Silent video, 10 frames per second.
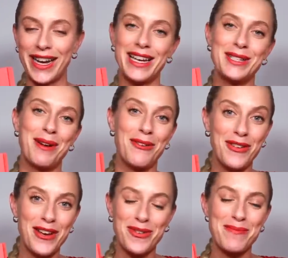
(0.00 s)
And my
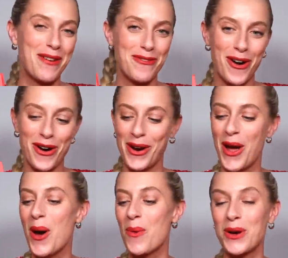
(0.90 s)
favorite by far
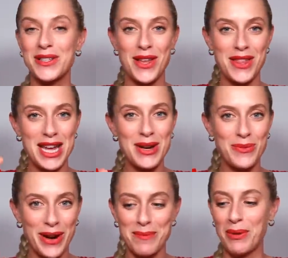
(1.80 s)
was the
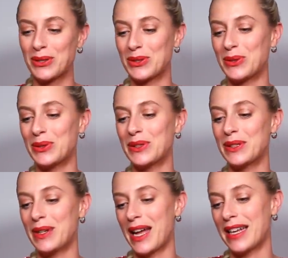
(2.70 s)
red
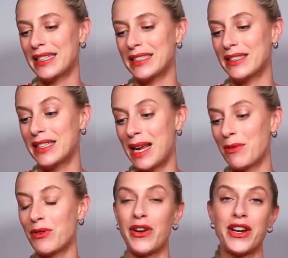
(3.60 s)
bottle, and the name
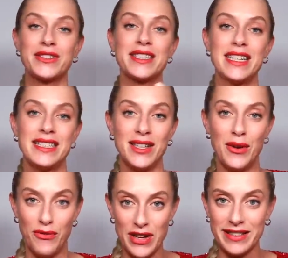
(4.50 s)
of the fragrance is
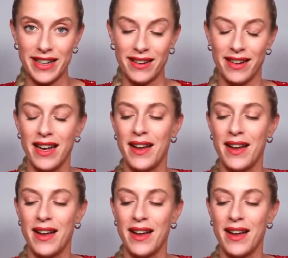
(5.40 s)
Vita.